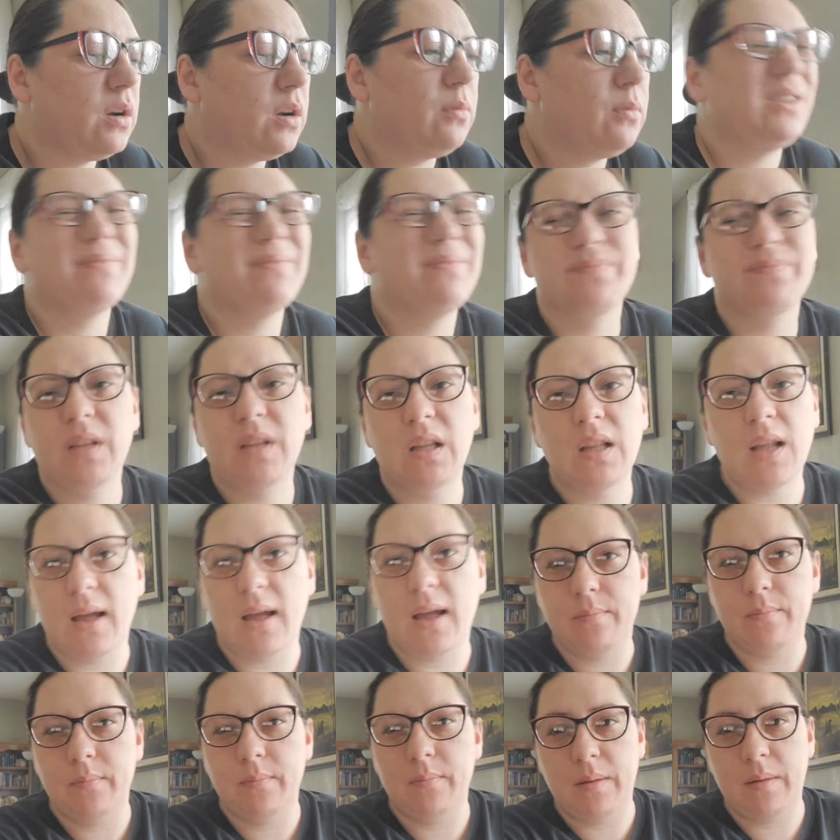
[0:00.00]
Well,
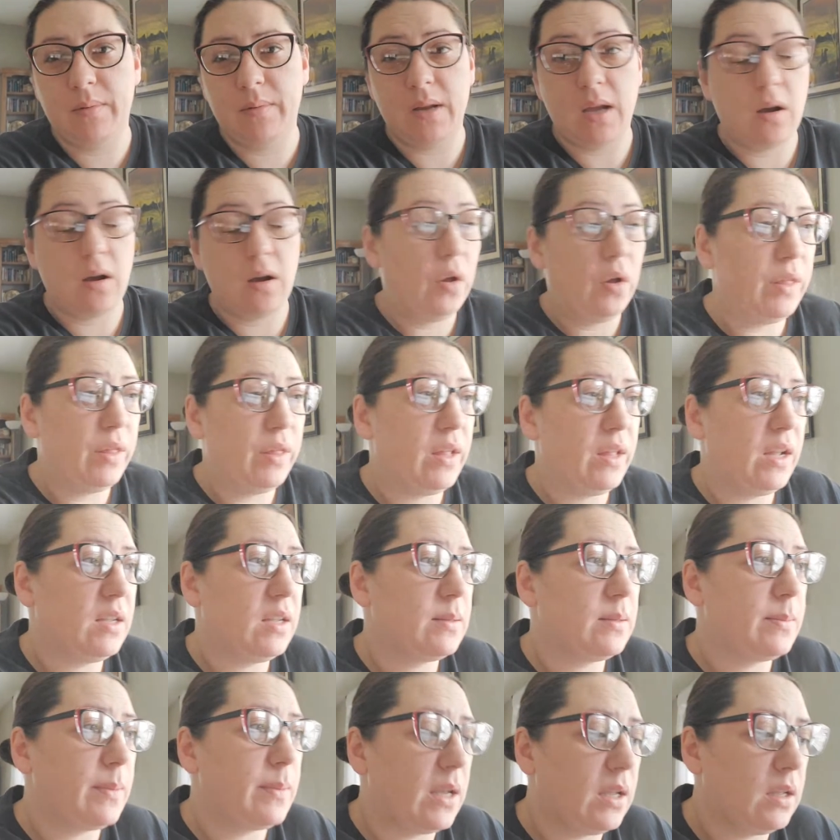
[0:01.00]
not maybe not all the things,
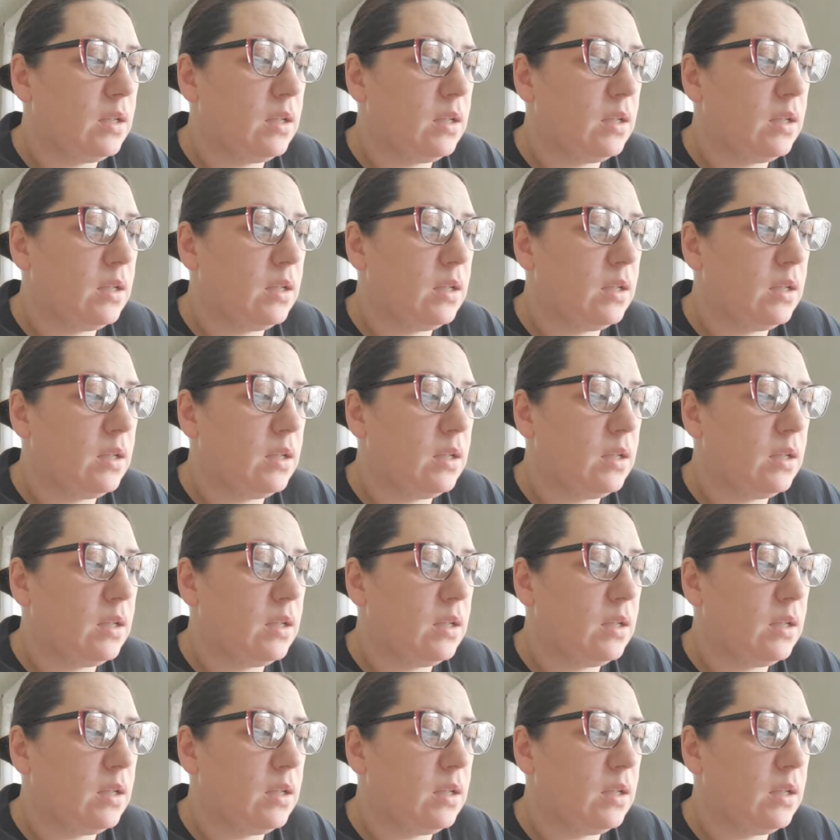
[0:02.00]
but